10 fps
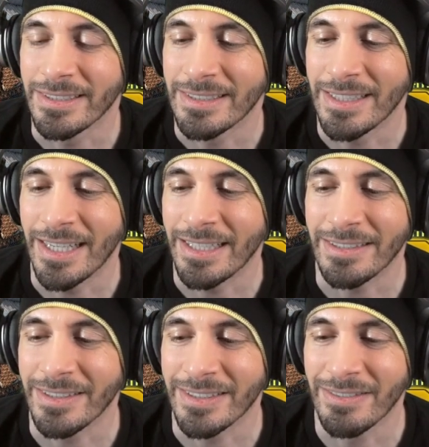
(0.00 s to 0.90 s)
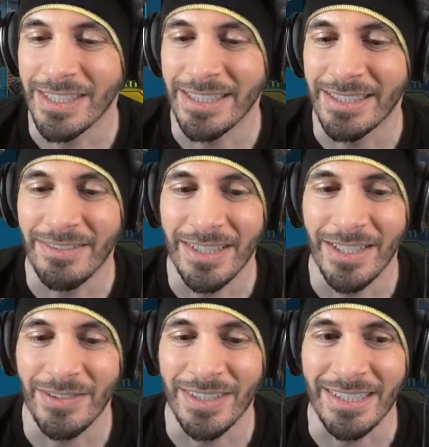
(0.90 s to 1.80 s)
yeah, I don't know. Some of the
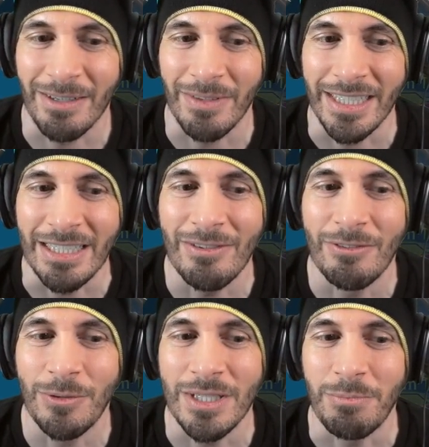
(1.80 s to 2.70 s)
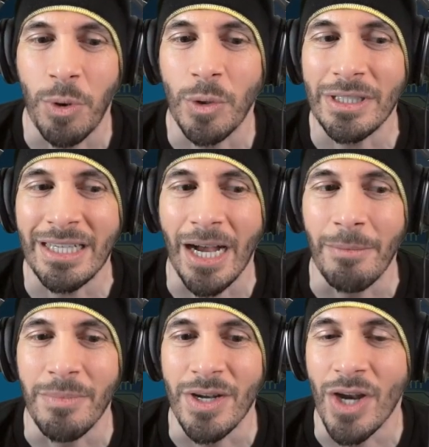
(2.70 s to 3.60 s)
other ones that I'm like, even if we pull it,
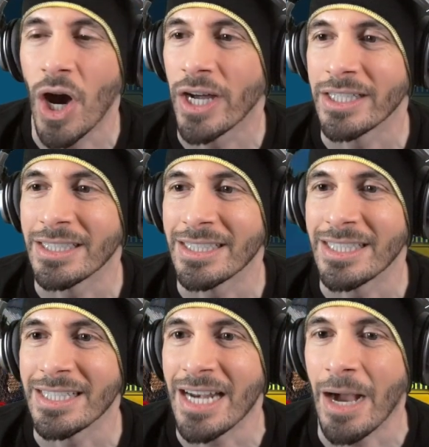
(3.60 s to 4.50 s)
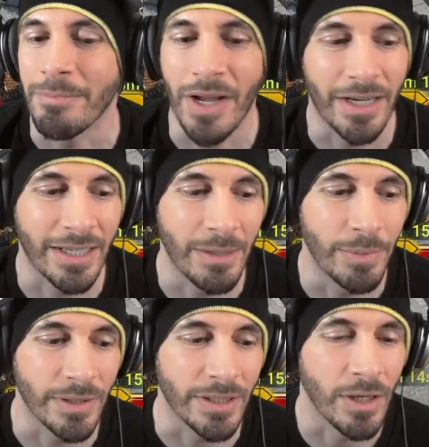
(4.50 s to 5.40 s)
I'm not gonna
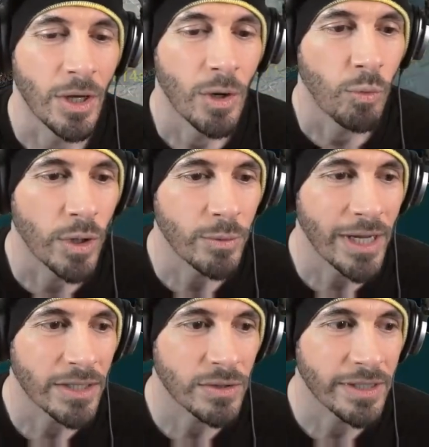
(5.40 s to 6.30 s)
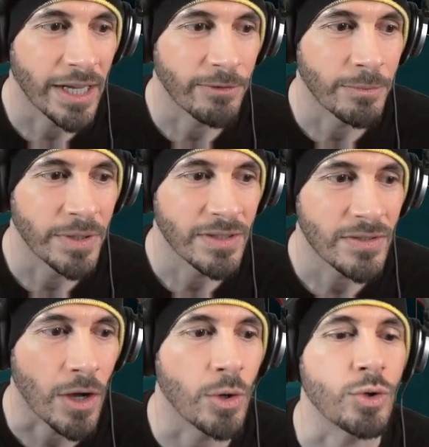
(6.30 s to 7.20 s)
build it. What do we actually have from
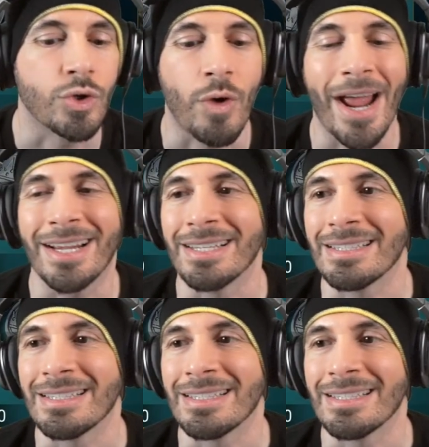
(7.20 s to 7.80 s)
this? Oh, Dragon